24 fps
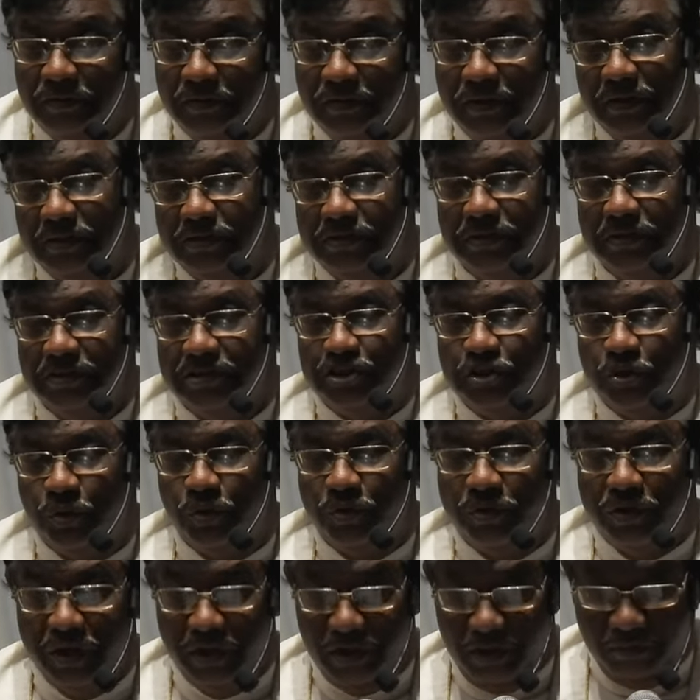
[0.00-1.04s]
There is a
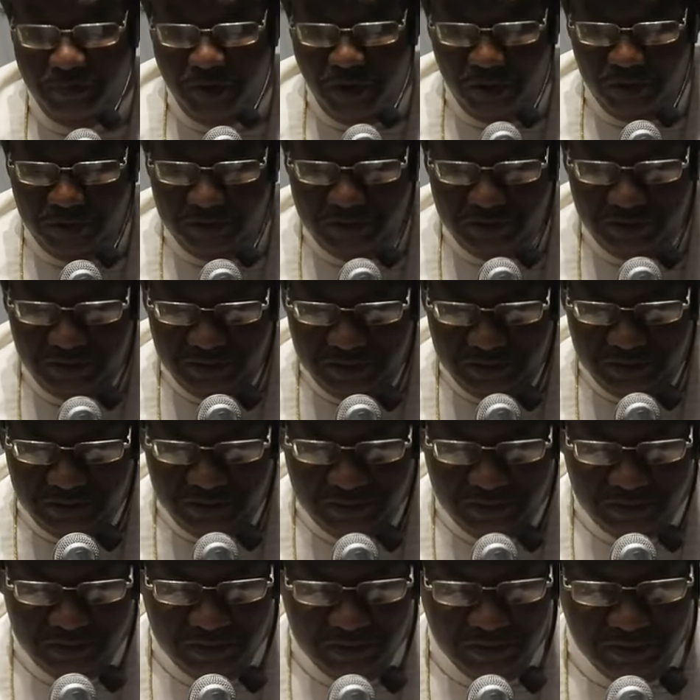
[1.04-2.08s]
story about
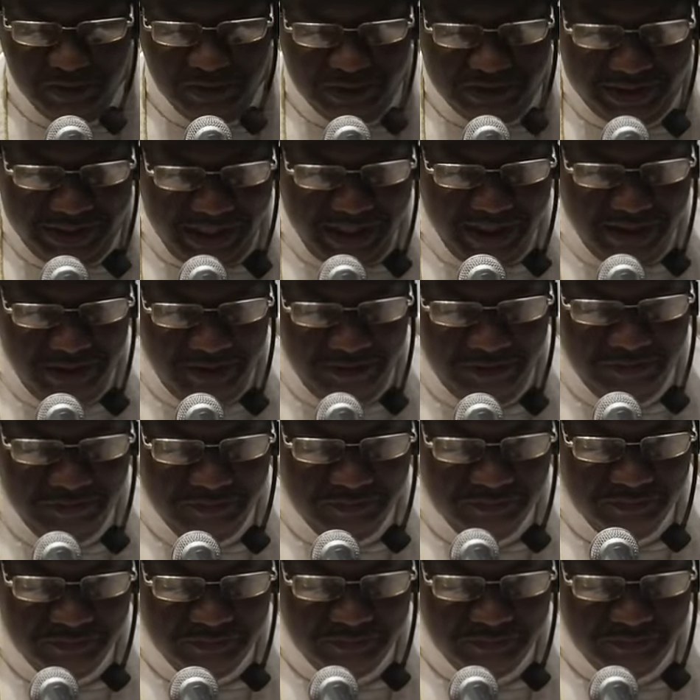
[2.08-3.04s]
a king